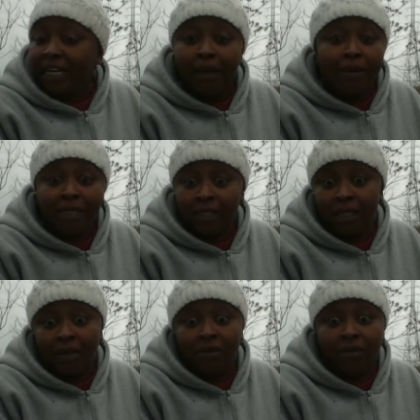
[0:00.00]
They about to
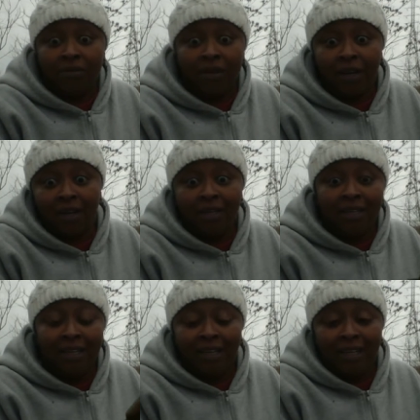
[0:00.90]
take off, y'all.
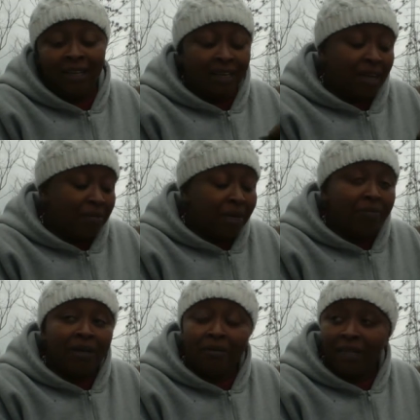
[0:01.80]
I might
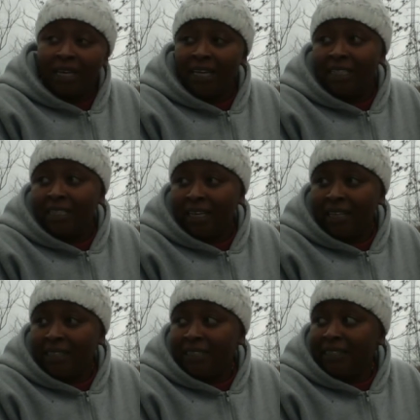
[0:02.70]
be able to catch it.
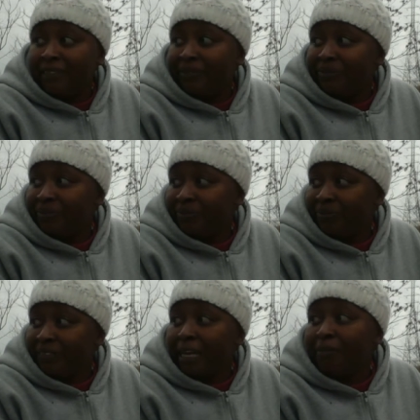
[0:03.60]
i
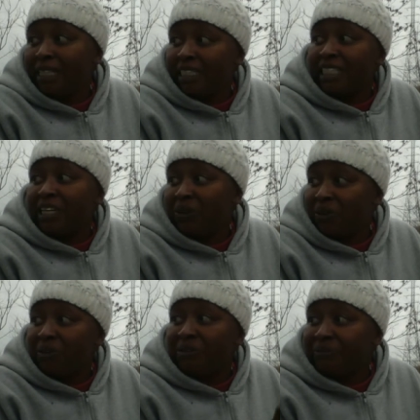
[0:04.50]
see. They about to take
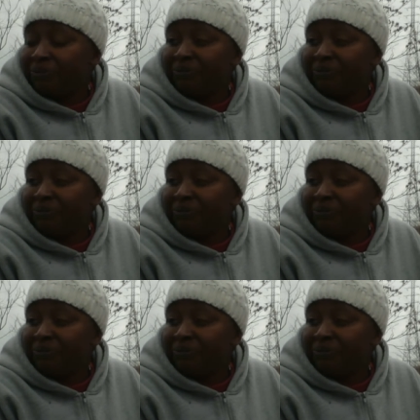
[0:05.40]
off.